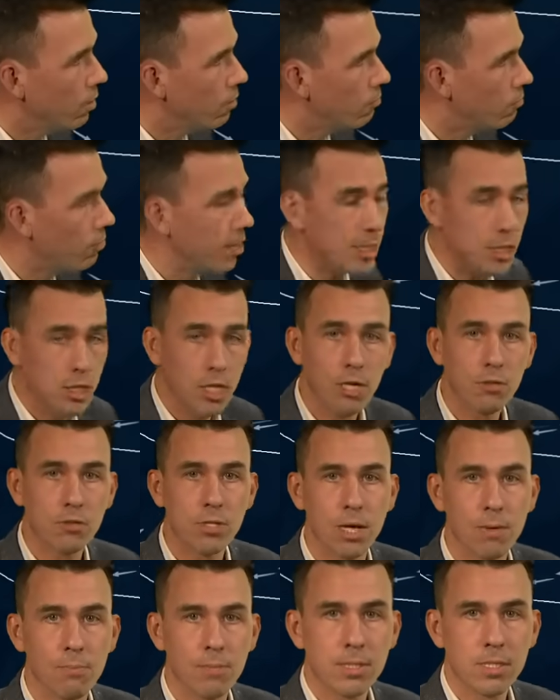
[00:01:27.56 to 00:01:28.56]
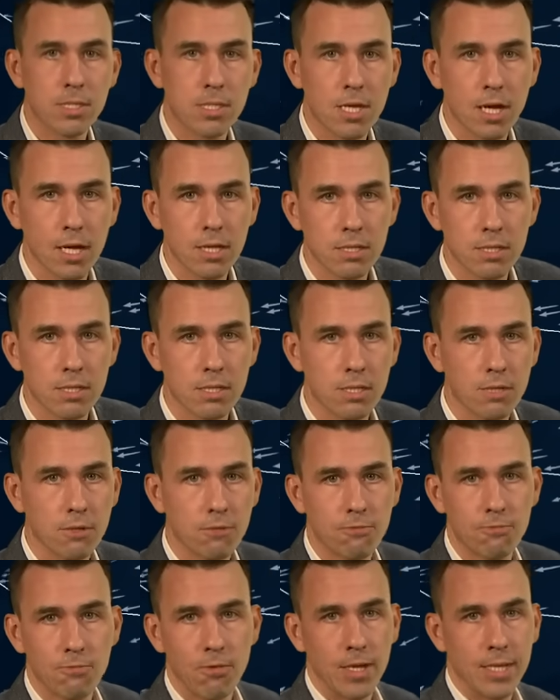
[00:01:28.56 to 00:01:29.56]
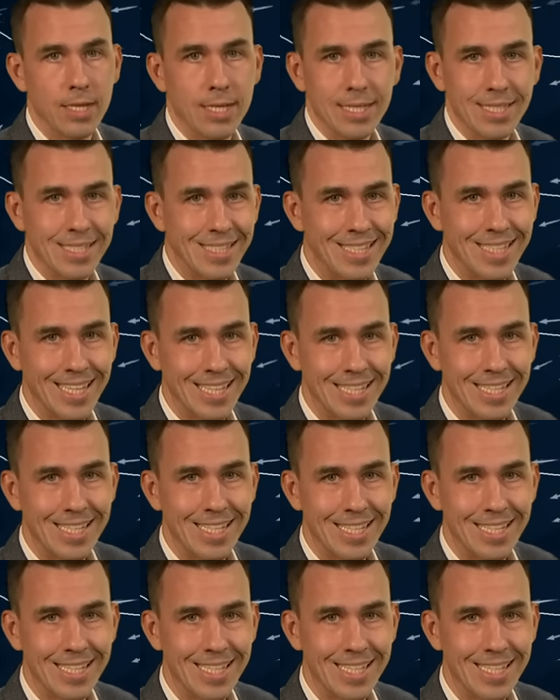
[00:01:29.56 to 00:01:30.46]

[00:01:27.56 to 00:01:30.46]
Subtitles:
really shows up as gusts of 60,